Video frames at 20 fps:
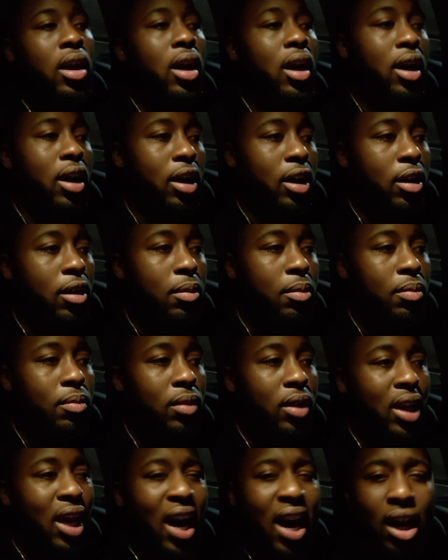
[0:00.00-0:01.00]

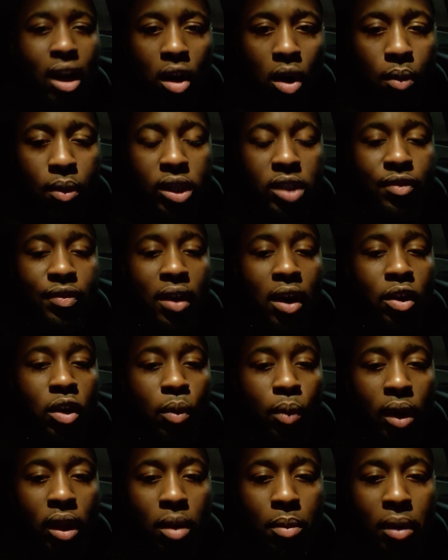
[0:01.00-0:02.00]
God always found
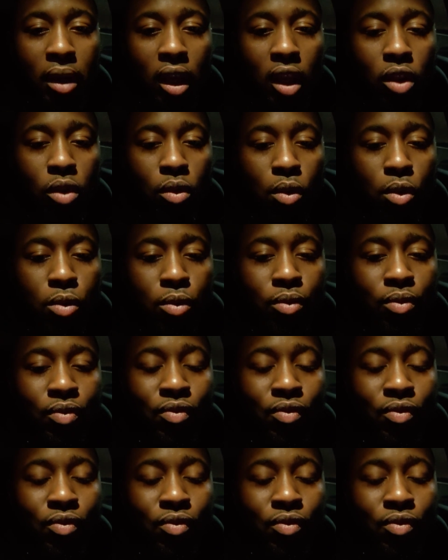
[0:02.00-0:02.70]
a way to make it through.